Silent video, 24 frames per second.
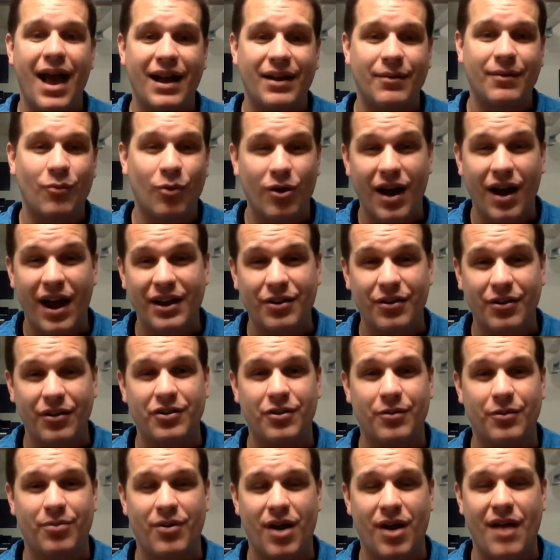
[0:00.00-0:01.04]
more accurate
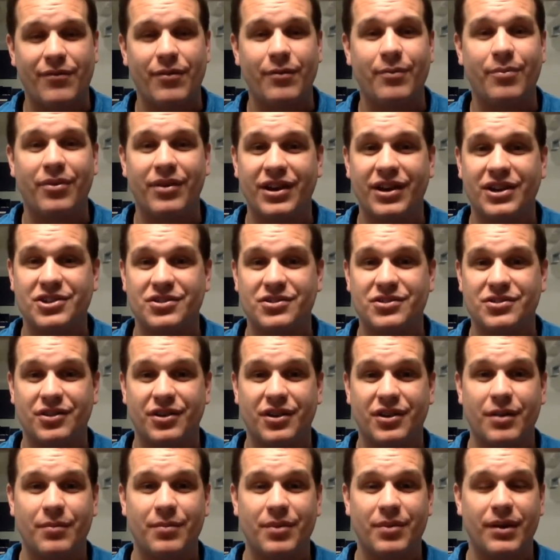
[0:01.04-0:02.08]
your profit predictions are
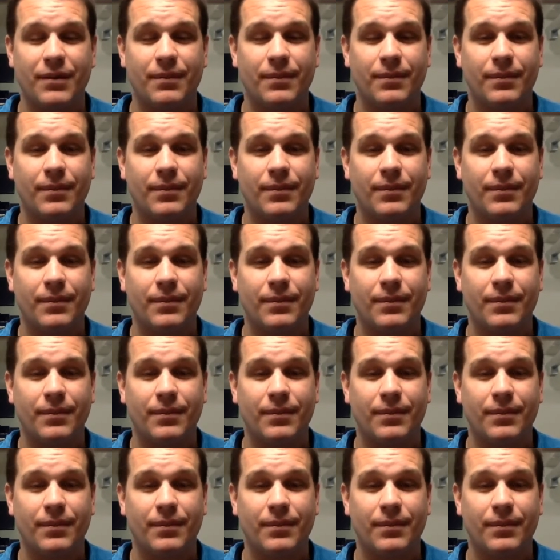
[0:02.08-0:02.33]
going to be.